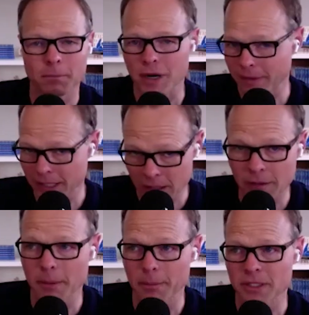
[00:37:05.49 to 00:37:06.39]
private
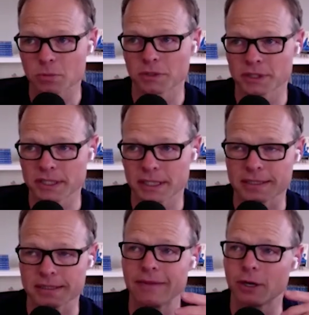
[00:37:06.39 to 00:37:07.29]
equity companies will
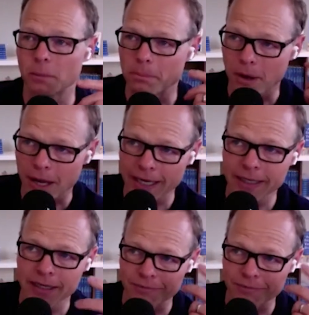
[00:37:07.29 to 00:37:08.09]
exist, and they are buying